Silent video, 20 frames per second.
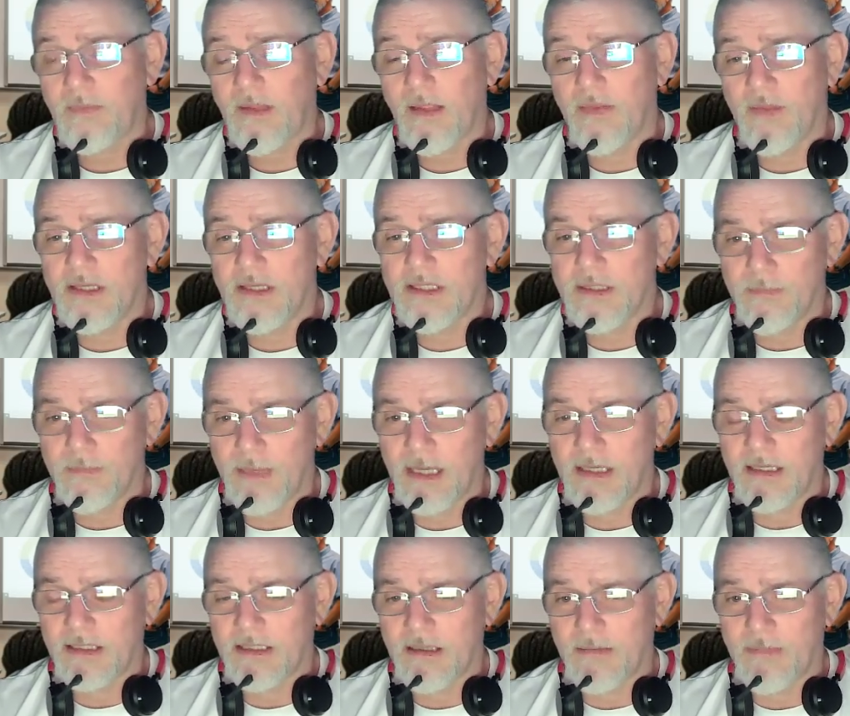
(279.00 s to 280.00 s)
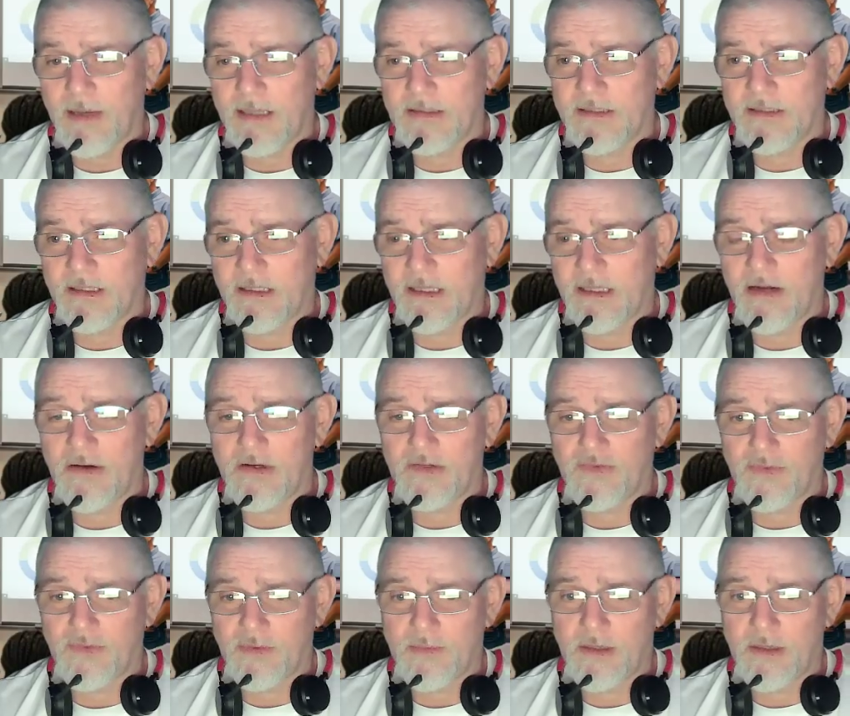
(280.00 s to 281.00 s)
This will mainly come back to the carriers
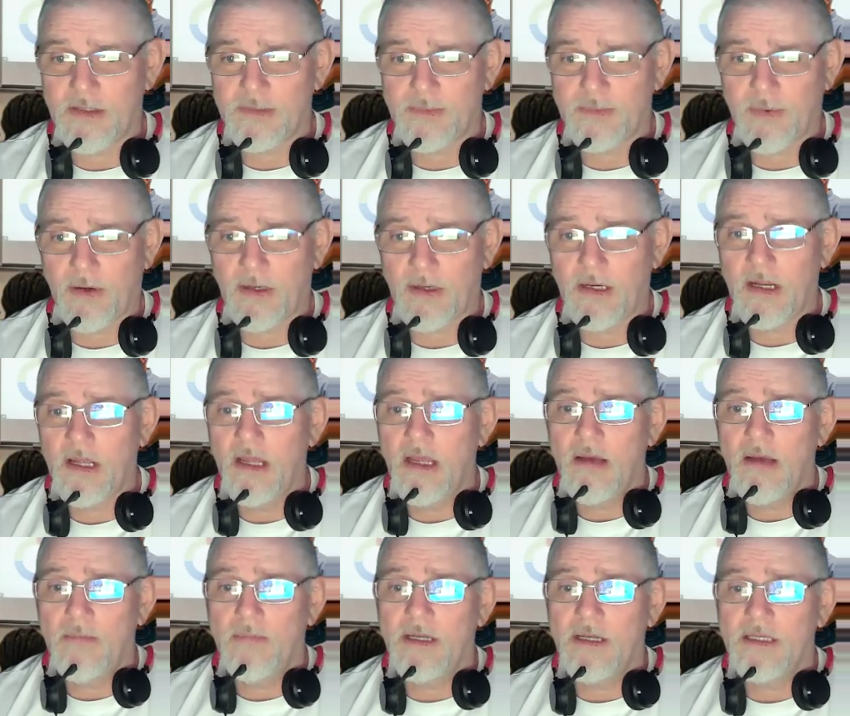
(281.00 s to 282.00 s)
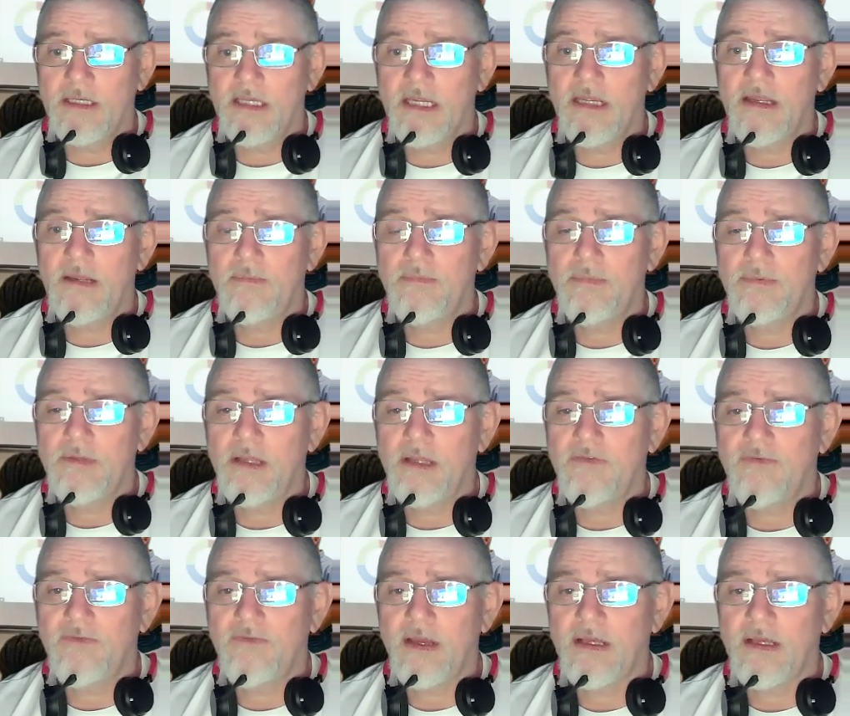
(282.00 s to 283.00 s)
for the most part, but
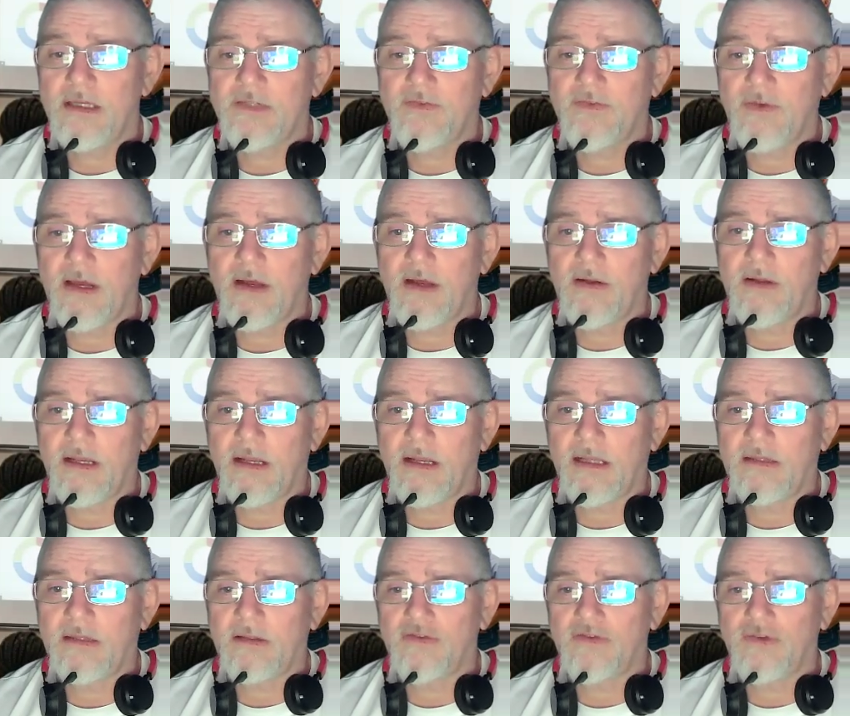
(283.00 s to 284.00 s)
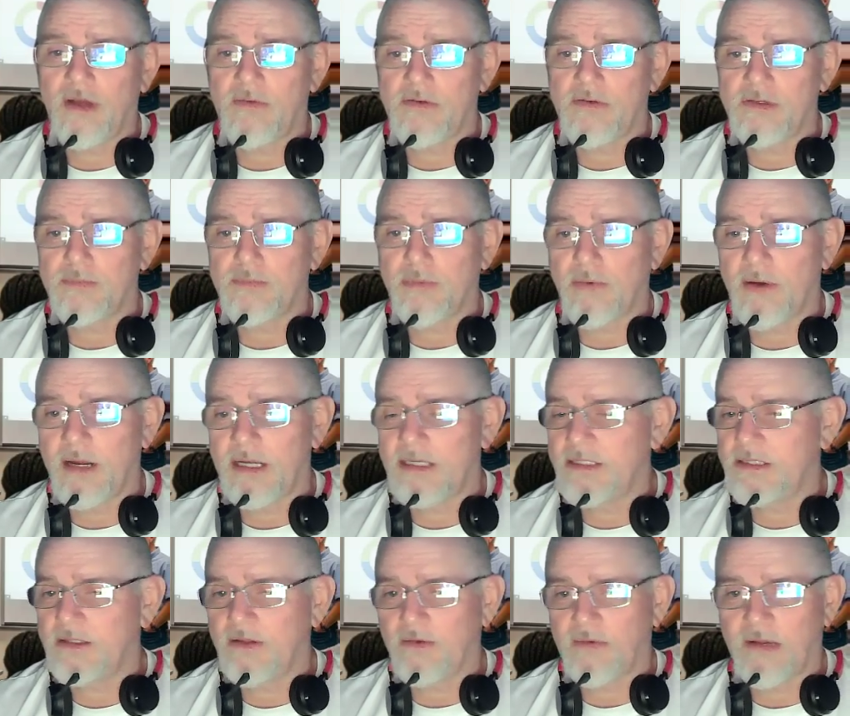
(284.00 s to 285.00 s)
defects found, unlike the driver's
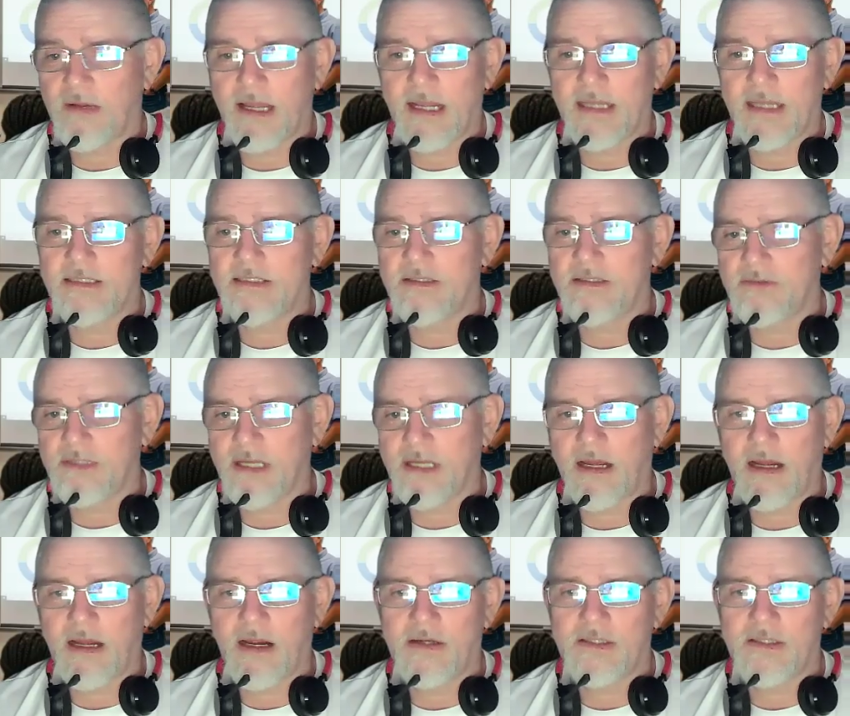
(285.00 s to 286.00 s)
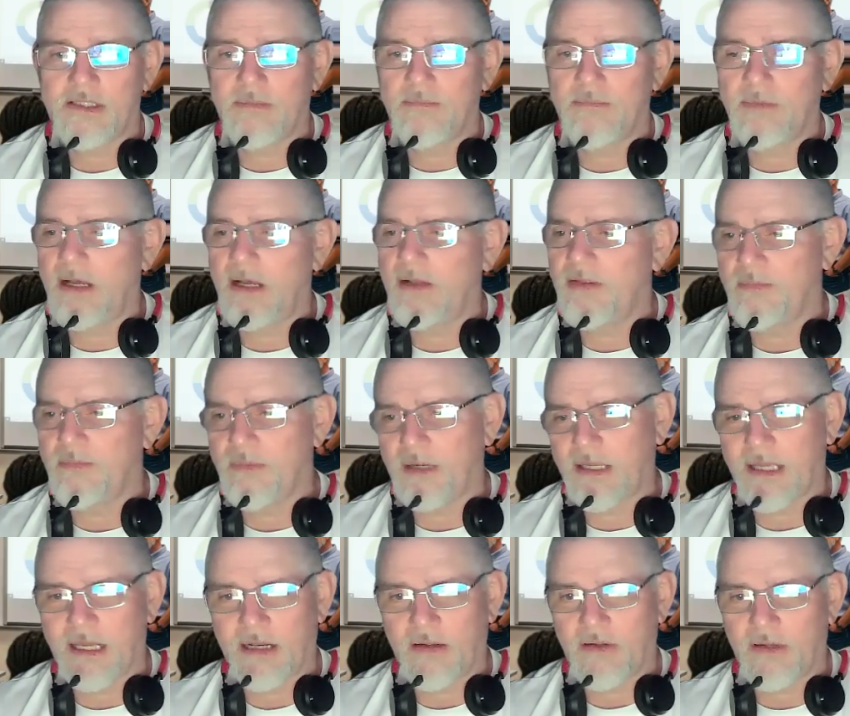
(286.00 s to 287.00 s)
brakes, their lights, their tires, other
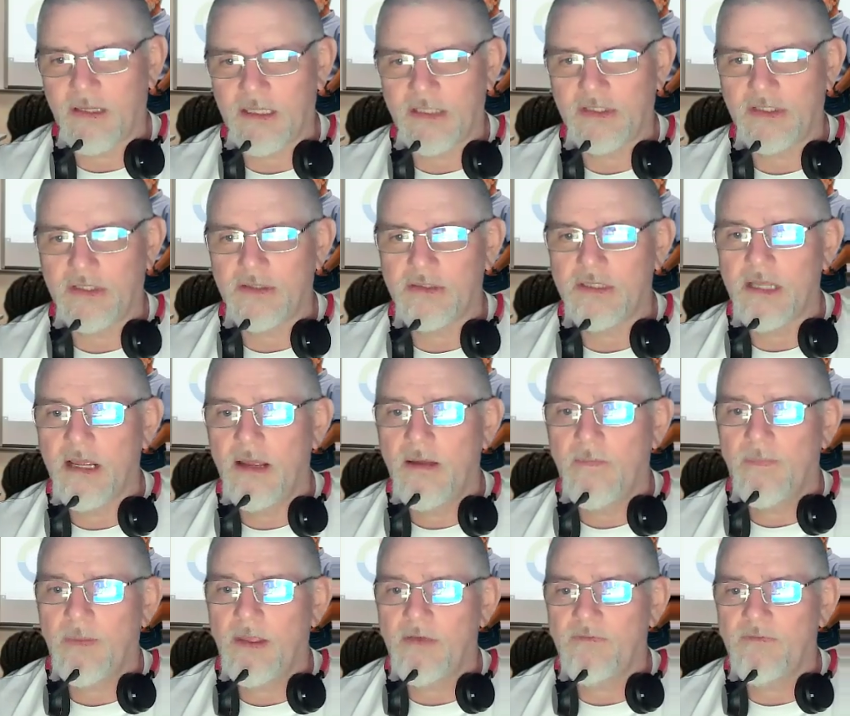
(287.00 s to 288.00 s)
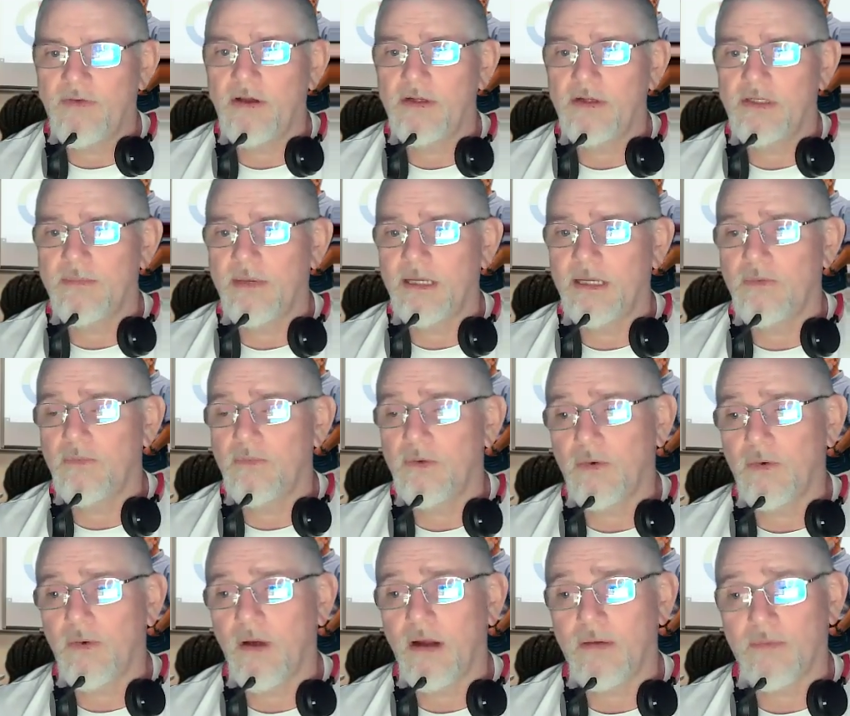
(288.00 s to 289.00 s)
mechanical issues, and failure to make
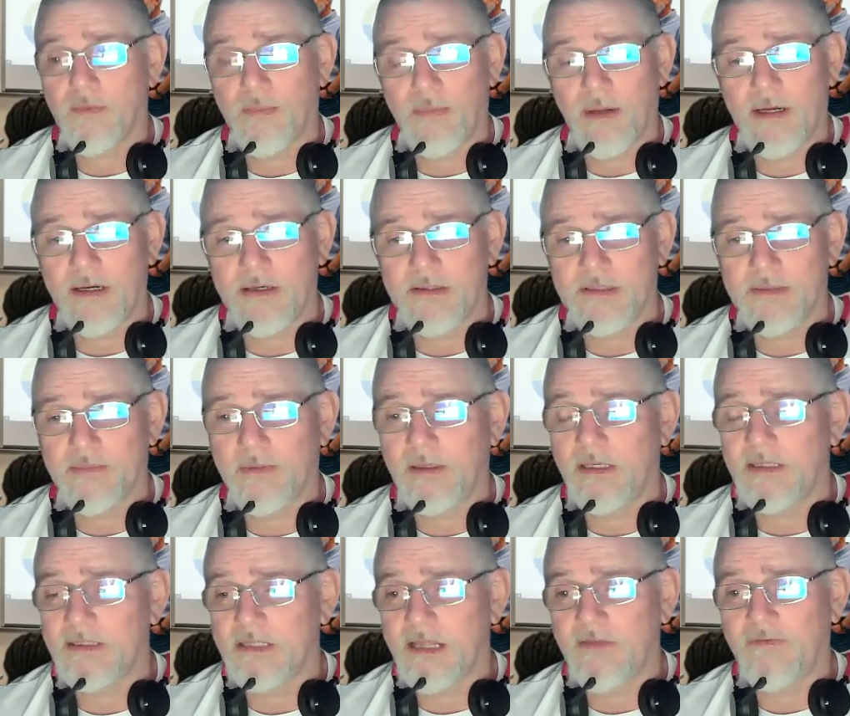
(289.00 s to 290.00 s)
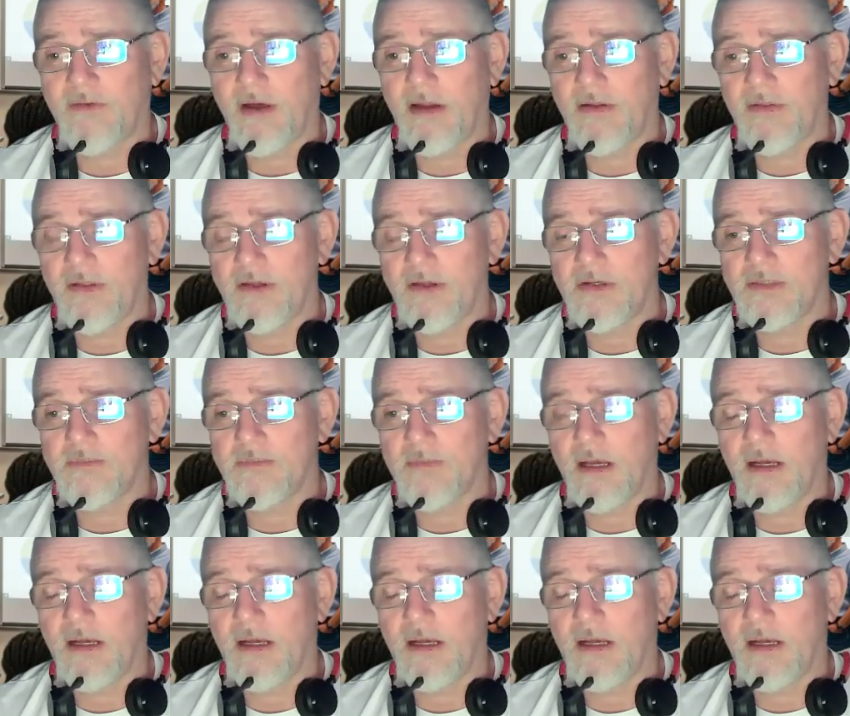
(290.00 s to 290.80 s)
required repairs, because they follow those,